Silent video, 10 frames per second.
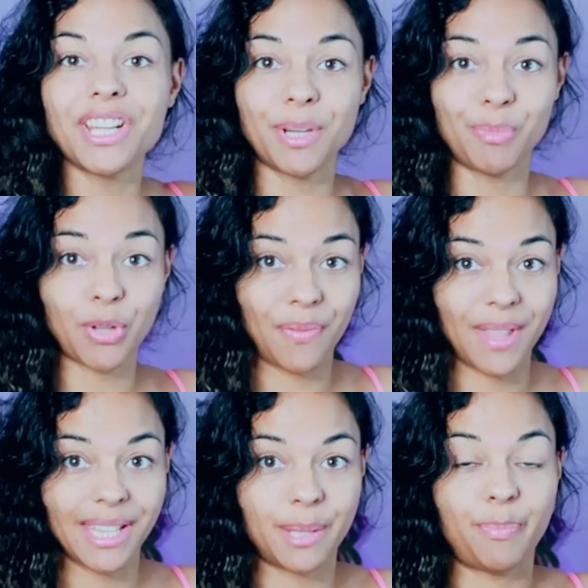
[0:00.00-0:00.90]
I jumped on
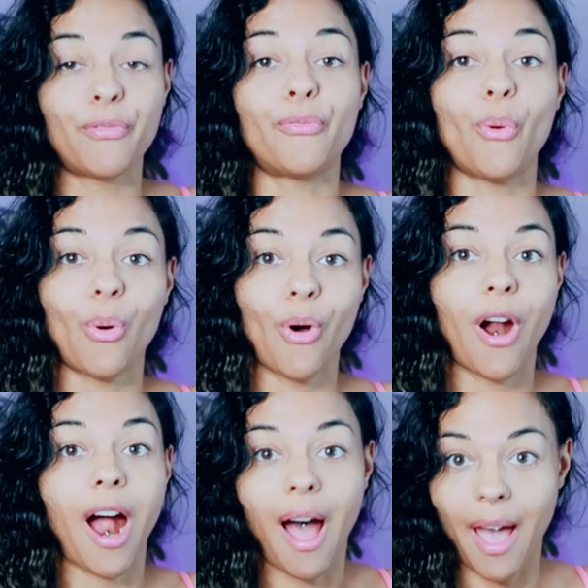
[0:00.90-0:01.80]
this before
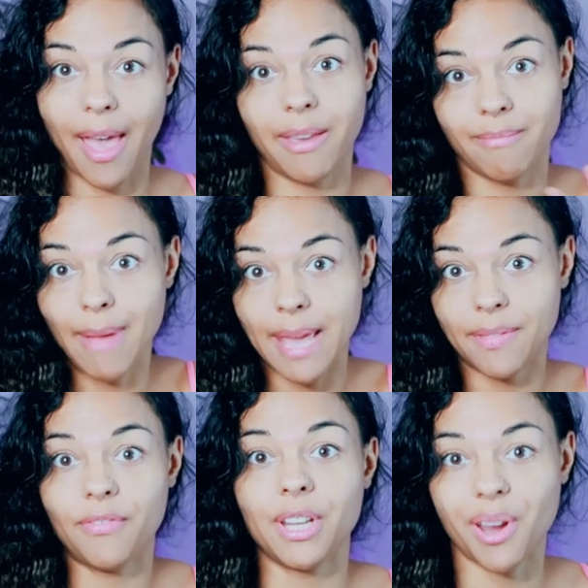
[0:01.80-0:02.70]
I made
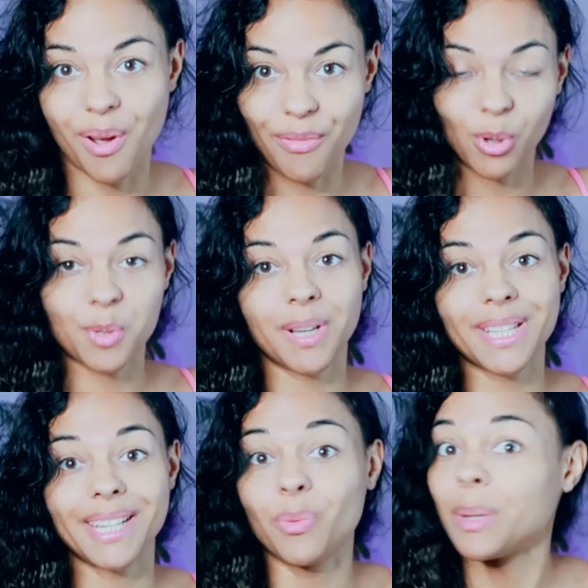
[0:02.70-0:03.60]
the video, of course,
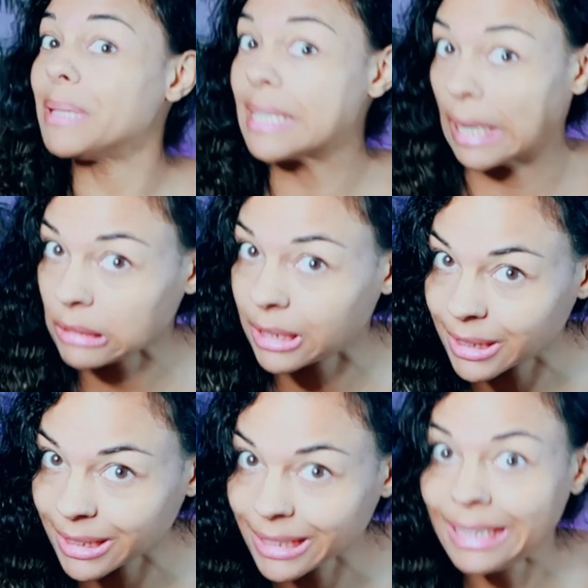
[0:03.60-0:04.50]
because I didn't want to miss out.
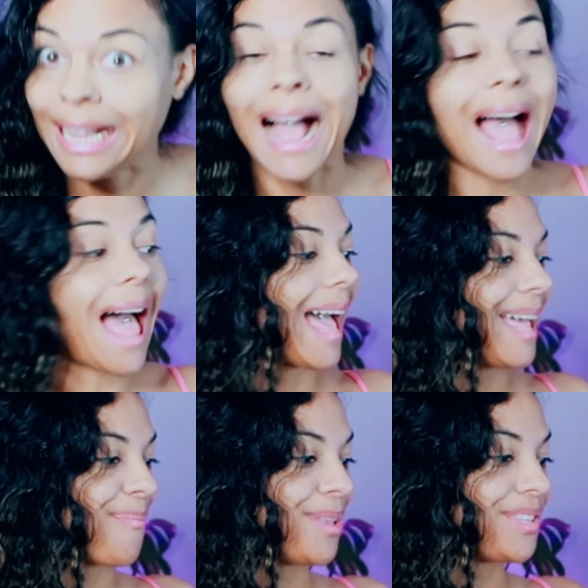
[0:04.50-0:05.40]

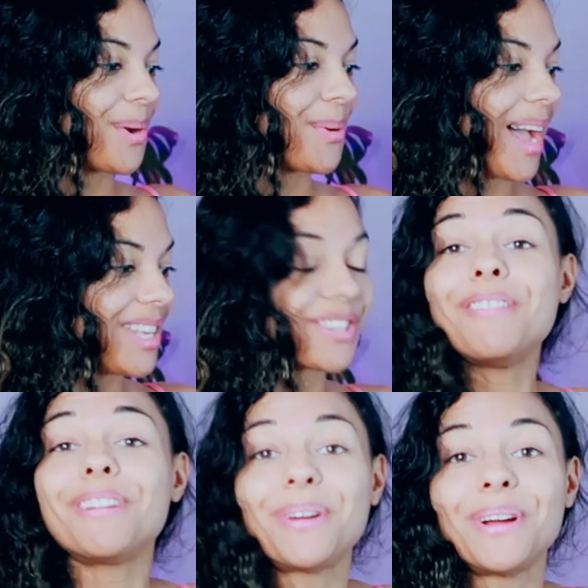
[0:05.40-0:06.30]
And um, so I
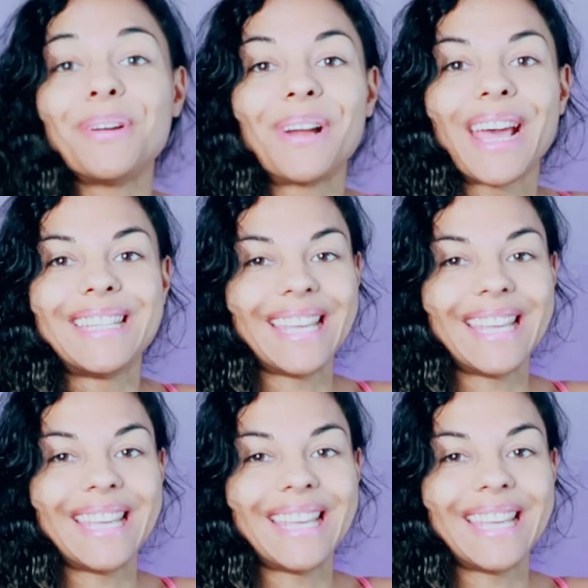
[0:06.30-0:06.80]
screen recorded what I